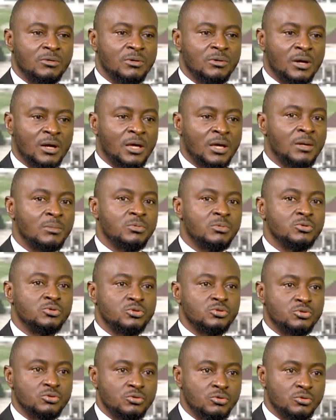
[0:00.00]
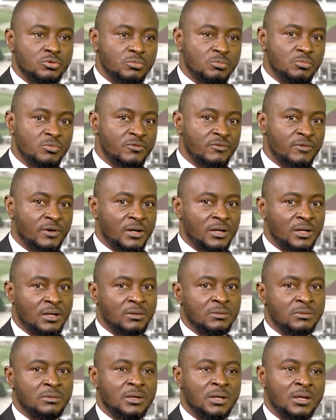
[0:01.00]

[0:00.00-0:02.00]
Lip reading: are able to move around,